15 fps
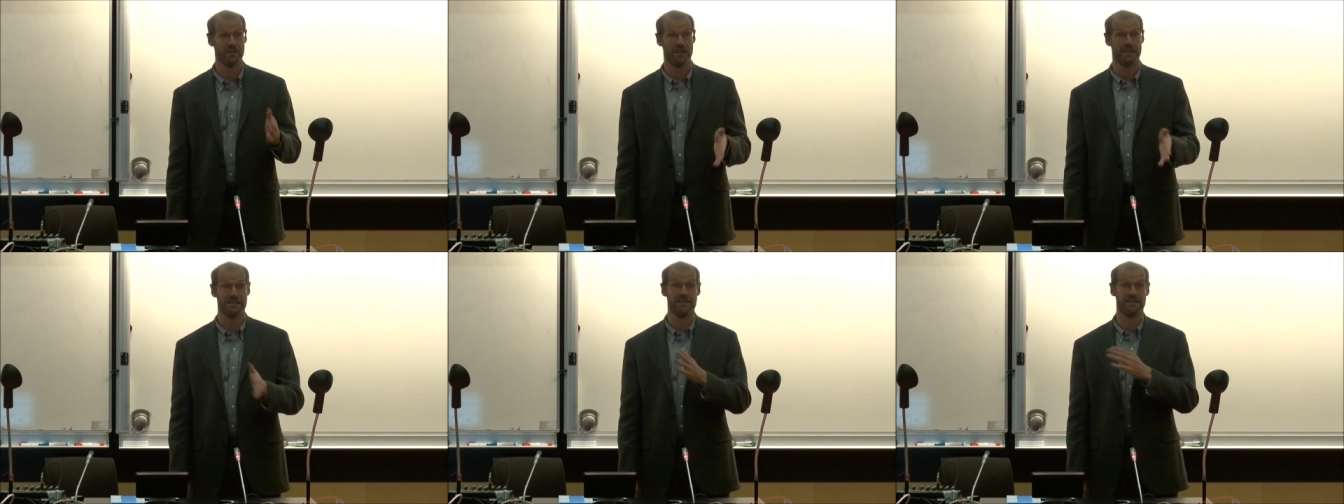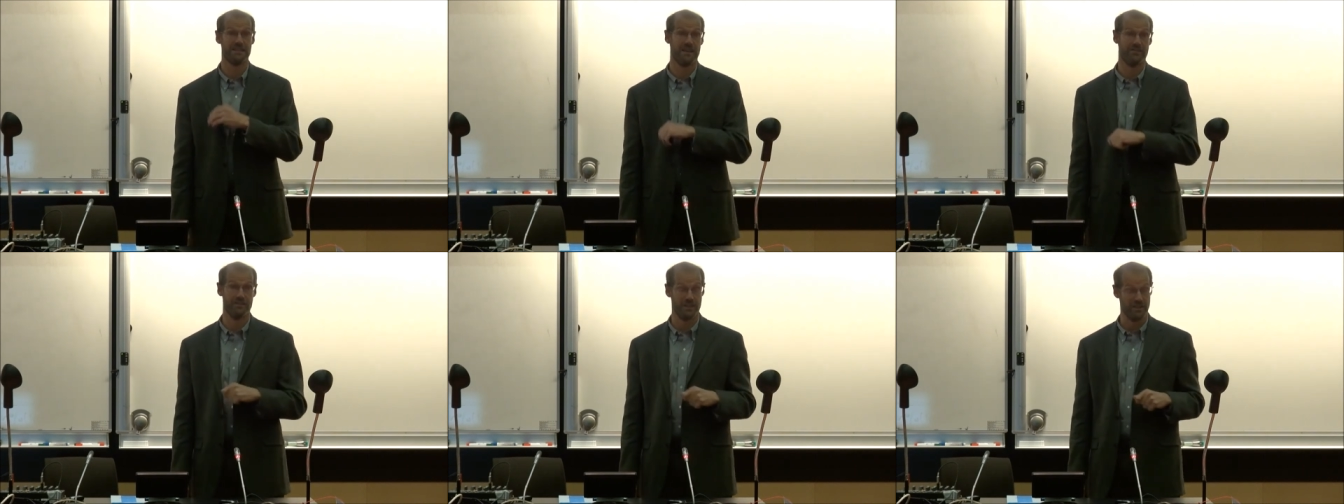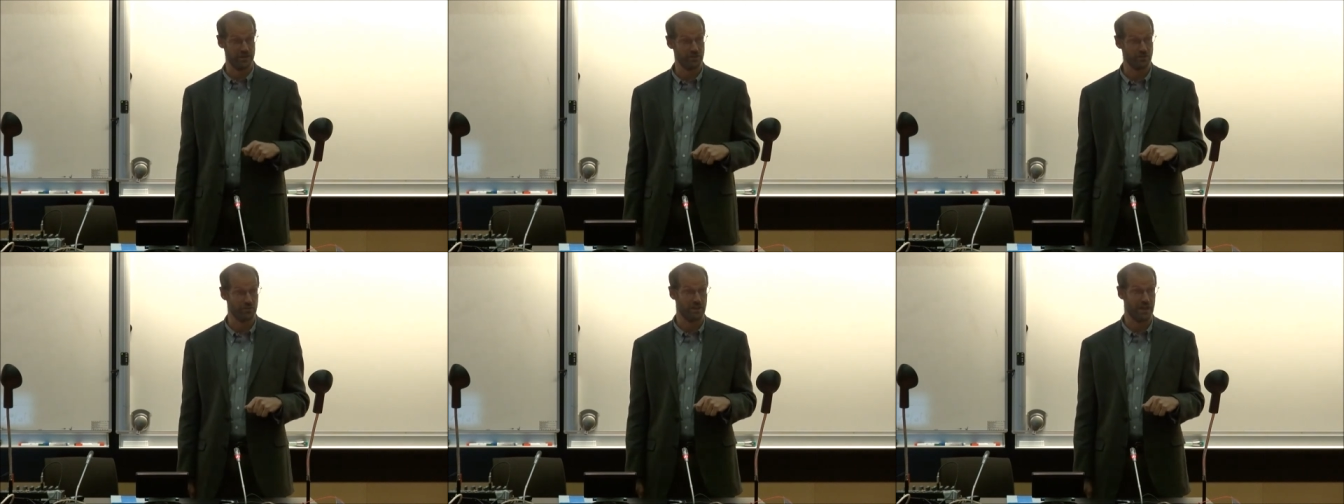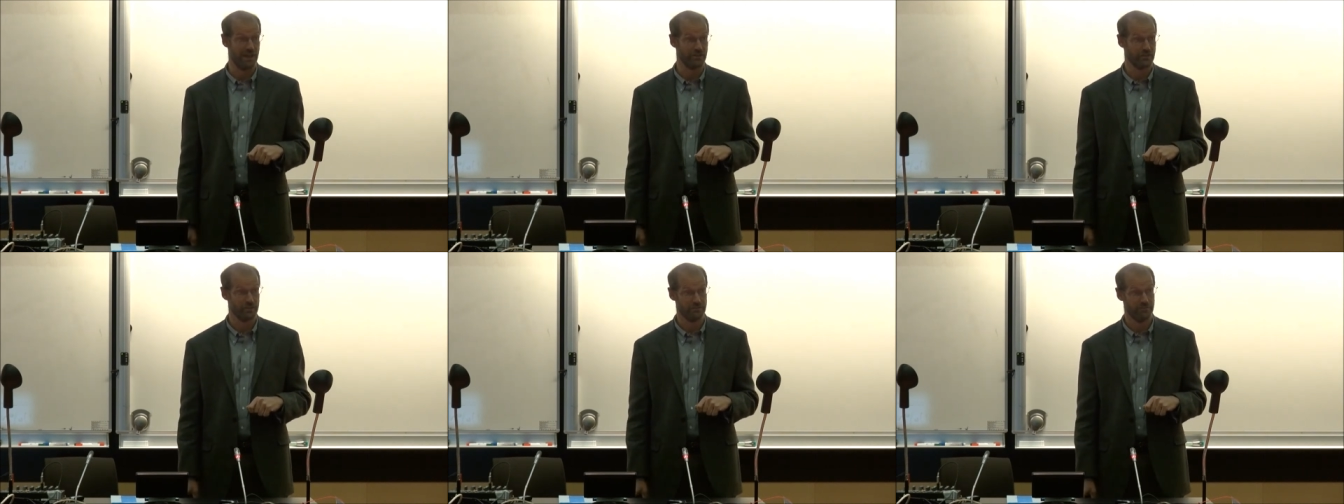and 1970 to
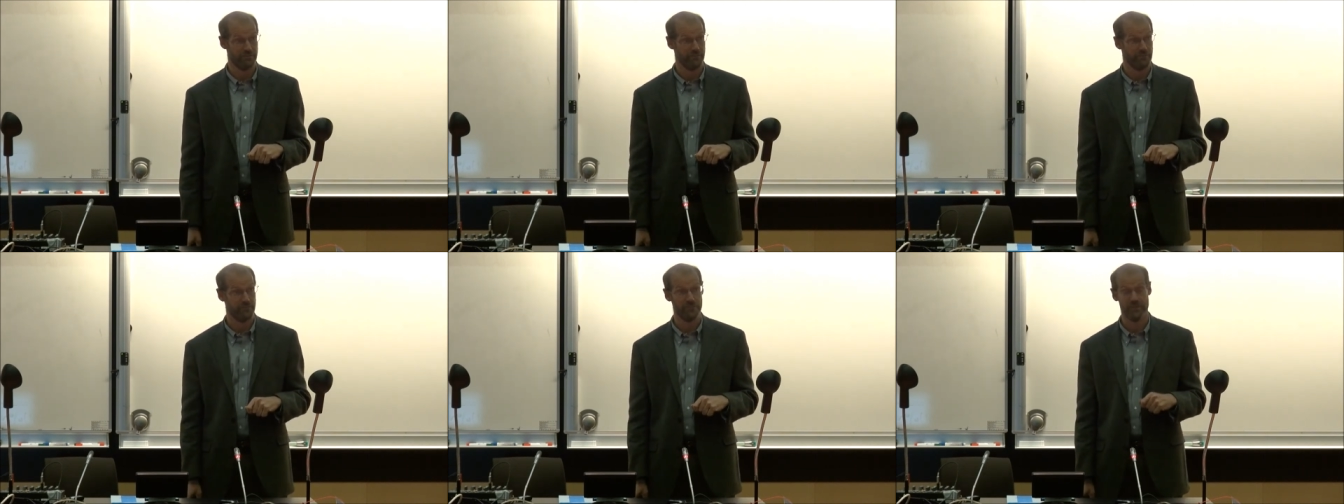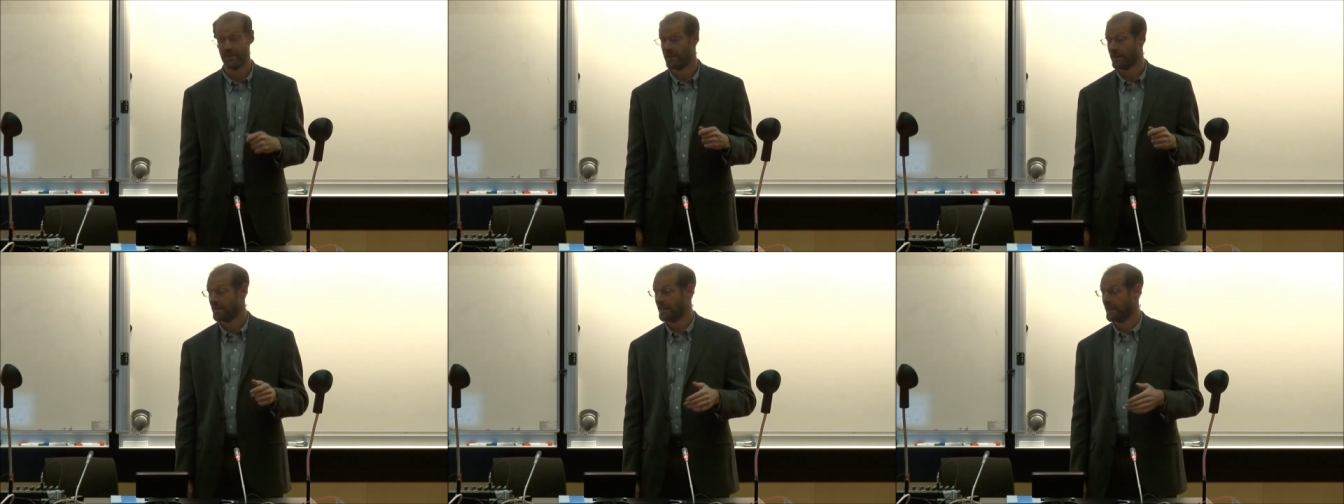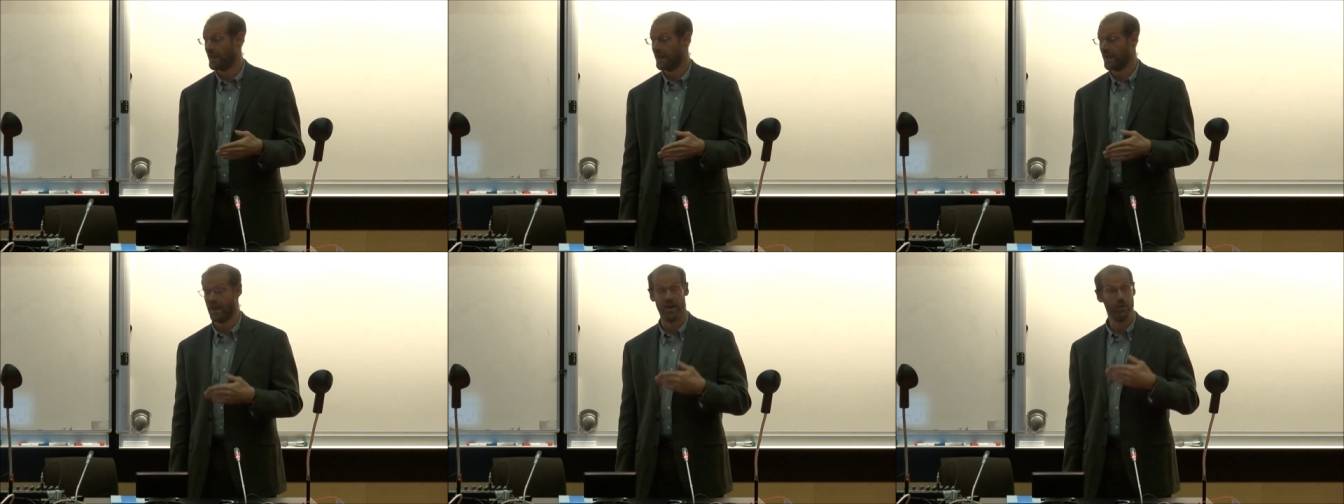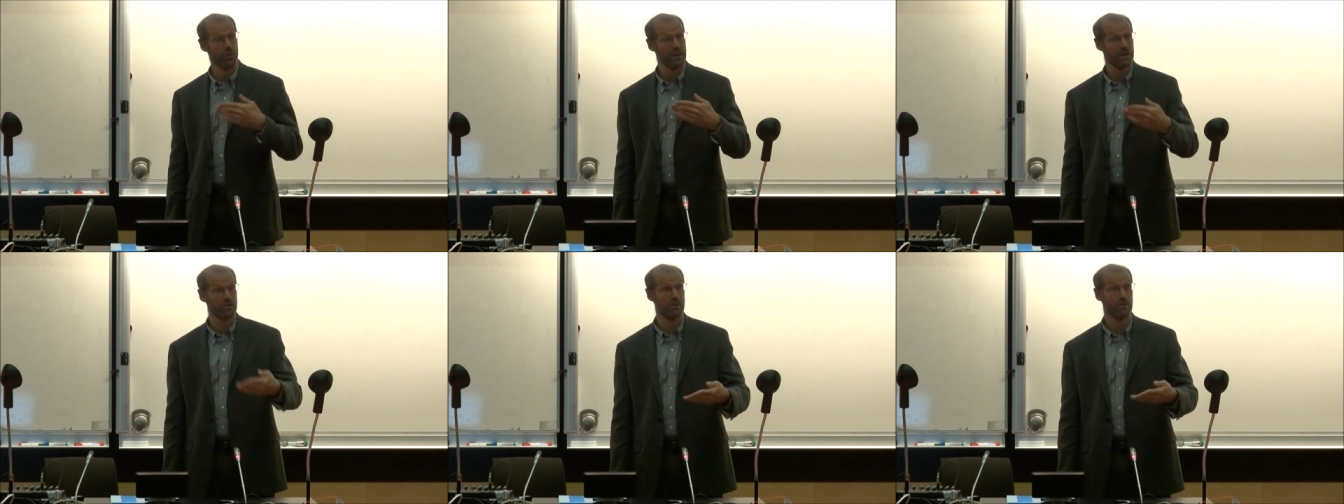2000. Uh,
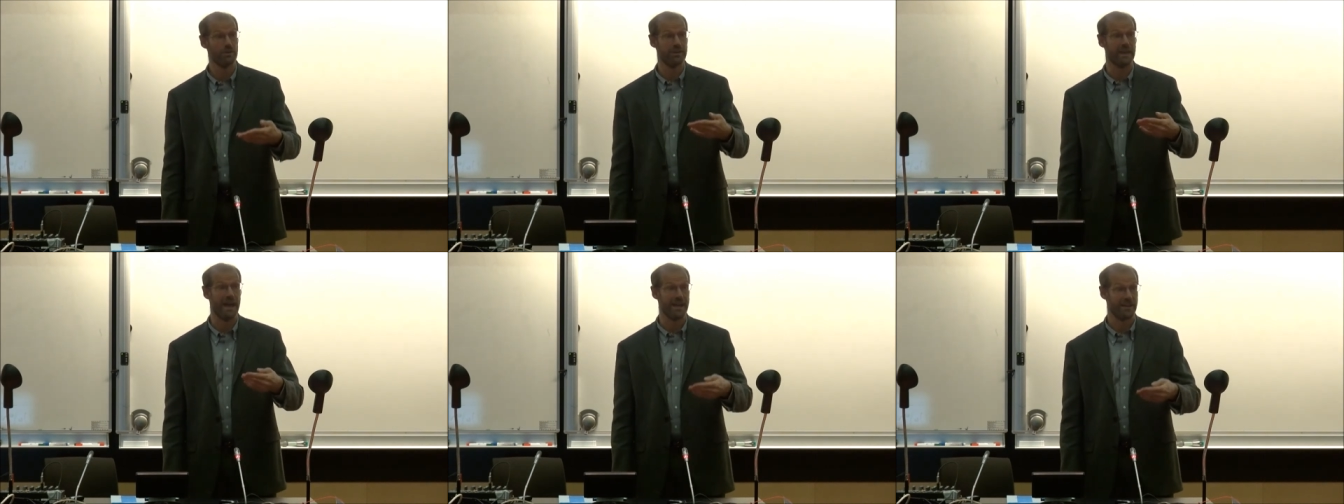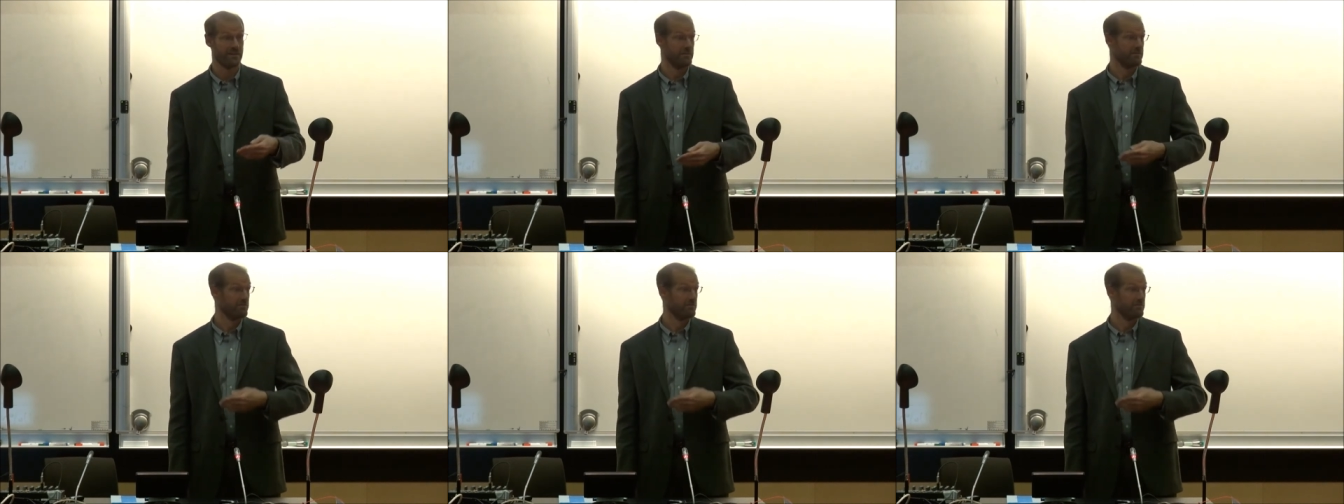we agree with that